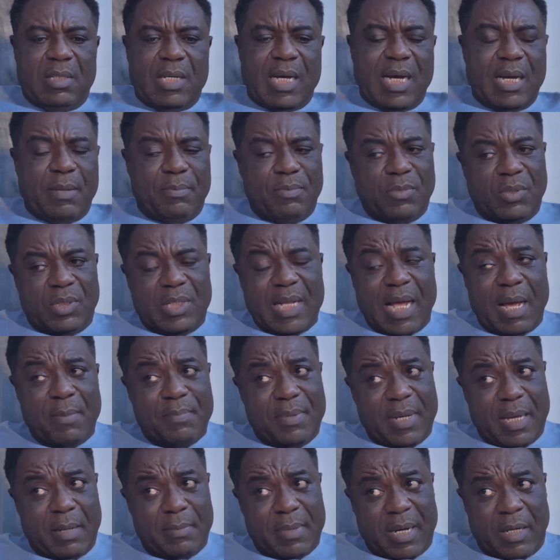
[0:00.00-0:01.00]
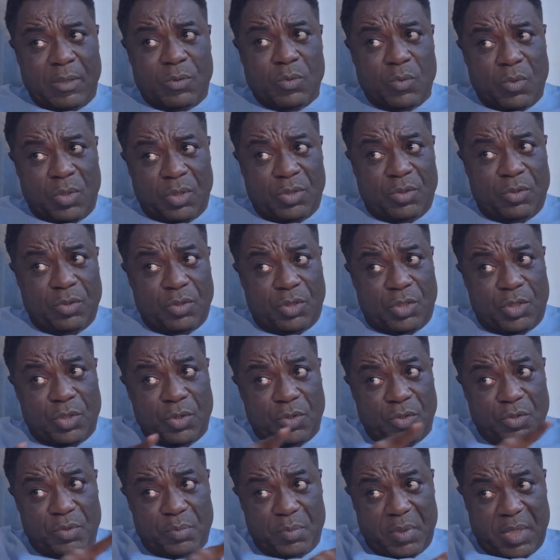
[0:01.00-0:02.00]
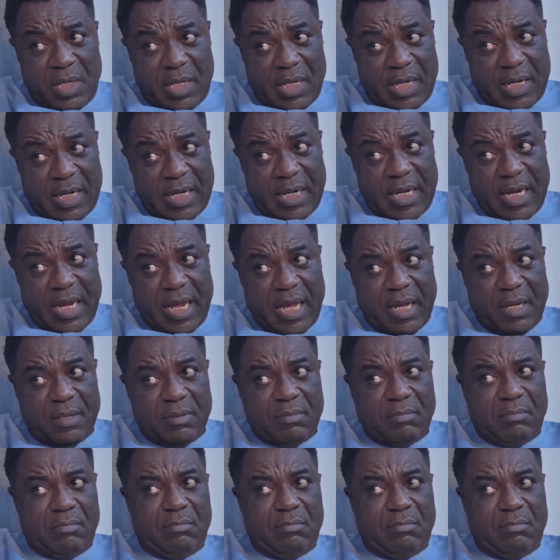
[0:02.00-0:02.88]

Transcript: I am not happy about what you told me earlier.